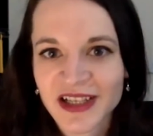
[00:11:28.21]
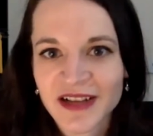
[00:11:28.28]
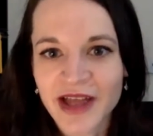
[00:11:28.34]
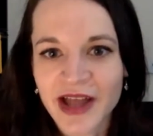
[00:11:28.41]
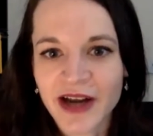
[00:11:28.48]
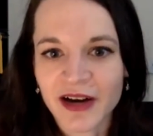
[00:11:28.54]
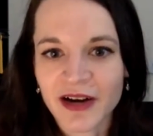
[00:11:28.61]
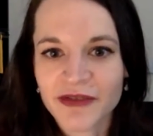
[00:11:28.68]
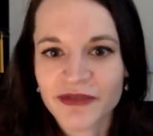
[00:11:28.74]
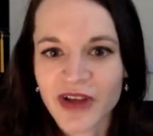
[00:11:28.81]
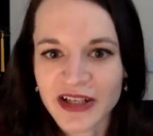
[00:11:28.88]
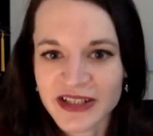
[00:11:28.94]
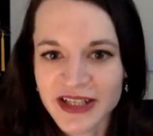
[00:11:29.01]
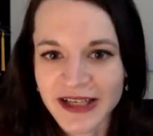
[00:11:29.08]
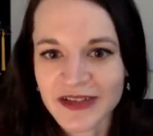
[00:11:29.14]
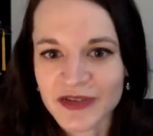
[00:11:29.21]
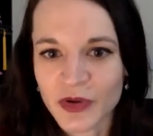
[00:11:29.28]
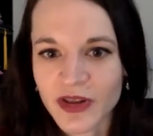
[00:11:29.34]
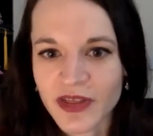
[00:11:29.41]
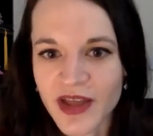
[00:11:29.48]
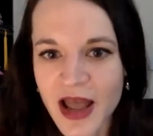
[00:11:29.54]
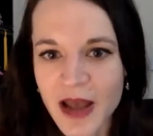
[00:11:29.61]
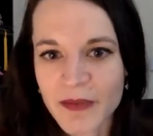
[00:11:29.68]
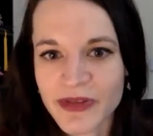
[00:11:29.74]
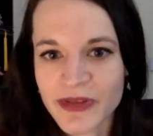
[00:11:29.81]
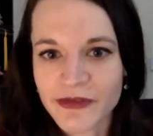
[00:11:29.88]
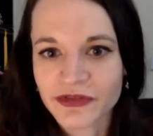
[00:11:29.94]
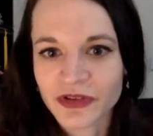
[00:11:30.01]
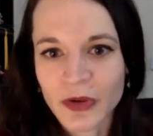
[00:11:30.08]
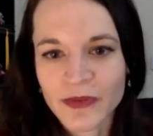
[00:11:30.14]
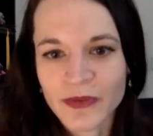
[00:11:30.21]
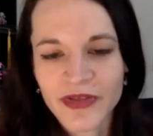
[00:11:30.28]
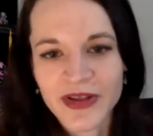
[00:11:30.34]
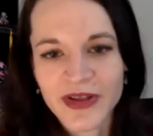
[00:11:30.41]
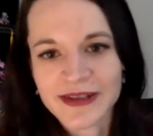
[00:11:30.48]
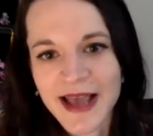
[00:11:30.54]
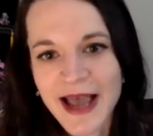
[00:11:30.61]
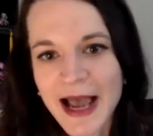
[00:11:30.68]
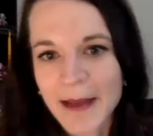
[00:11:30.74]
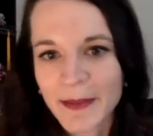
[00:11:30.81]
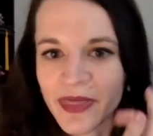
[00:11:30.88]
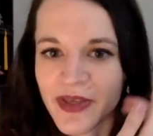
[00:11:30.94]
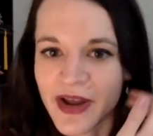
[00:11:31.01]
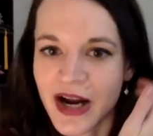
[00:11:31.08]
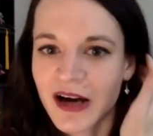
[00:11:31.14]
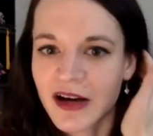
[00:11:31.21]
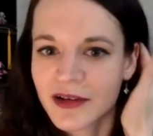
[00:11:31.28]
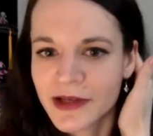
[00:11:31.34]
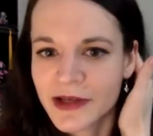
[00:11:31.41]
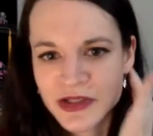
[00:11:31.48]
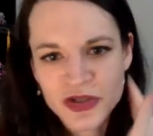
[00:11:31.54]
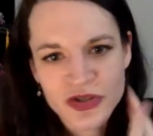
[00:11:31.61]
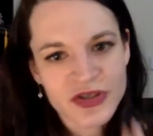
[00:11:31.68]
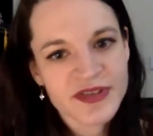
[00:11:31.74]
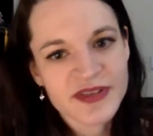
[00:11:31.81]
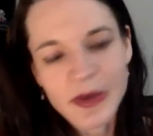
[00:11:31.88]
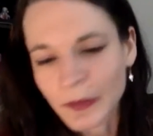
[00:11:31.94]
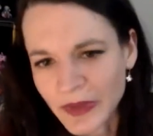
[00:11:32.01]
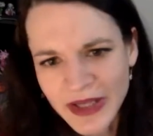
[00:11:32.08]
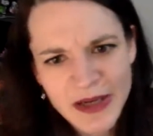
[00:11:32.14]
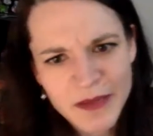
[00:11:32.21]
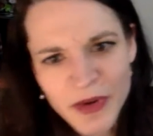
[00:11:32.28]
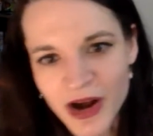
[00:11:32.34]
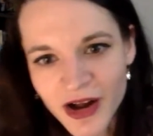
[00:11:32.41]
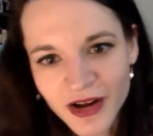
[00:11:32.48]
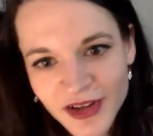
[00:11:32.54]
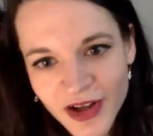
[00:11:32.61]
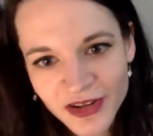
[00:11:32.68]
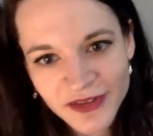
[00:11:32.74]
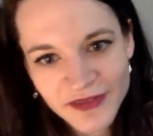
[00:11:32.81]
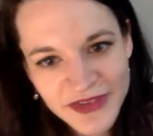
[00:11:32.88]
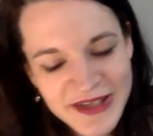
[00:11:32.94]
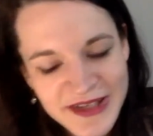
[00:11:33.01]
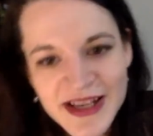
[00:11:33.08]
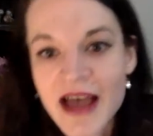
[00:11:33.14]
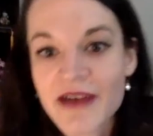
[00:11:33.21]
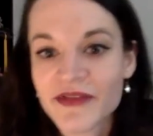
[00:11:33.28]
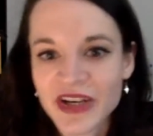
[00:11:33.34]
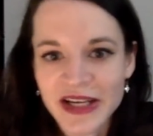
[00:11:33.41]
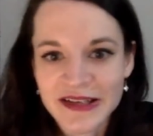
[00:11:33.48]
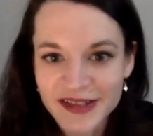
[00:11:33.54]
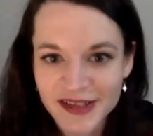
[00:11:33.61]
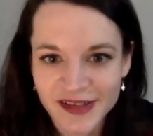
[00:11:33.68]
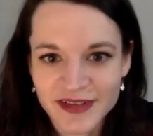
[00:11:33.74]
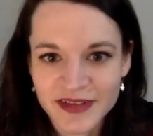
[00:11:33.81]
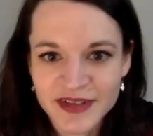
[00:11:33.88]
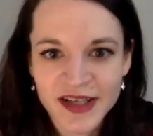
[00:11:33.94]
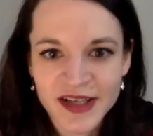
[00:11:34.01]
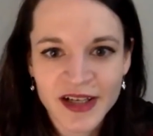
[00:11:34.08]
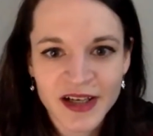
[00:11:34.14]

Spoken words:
that are affecting sort of the ebb and the flow of the things that happen there, and you're stumbling upon all of these evidences